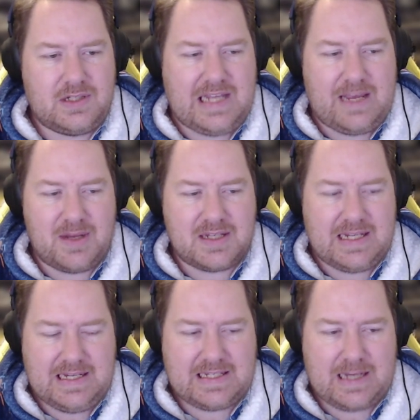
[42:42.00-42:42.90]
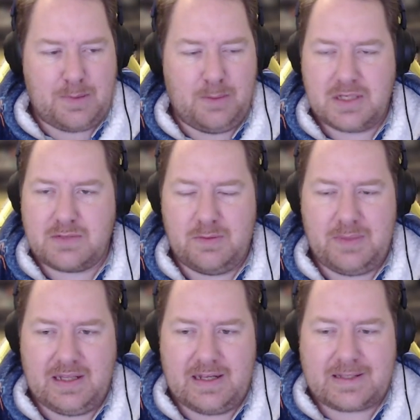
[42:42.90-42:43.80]
TMNT supplements would
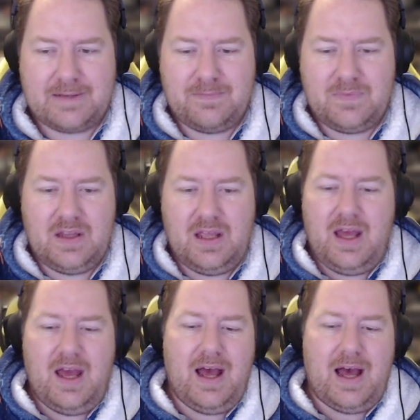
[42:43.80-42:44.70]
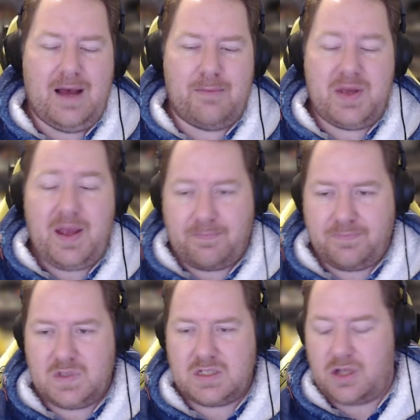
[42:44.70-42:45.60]
be like. But yeah,
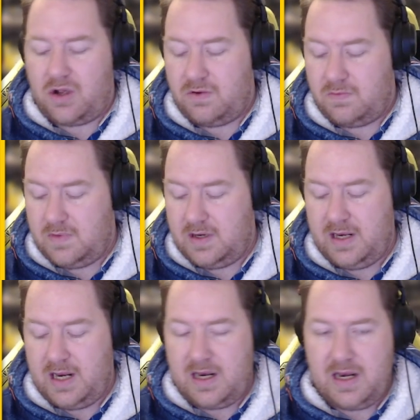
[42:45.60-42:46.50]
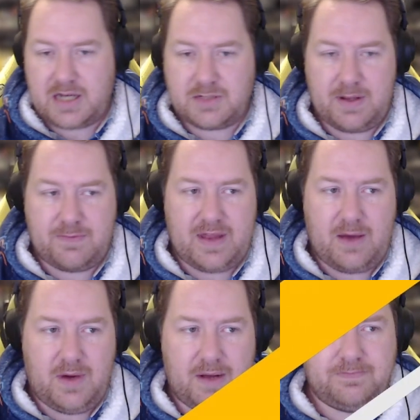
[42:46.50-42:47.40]
so next week for
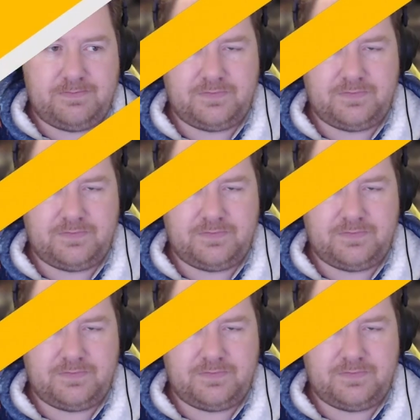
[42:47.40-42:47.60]
that one.